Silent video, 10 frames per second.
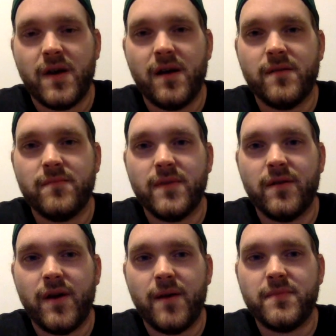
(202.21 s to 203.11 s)
um, you
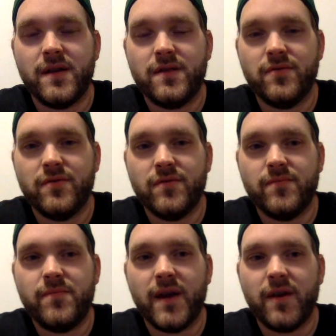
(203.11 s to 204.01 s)
know, up to do
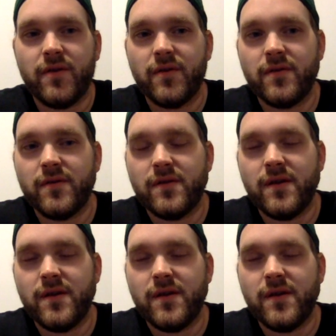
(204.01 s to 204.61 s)
bigger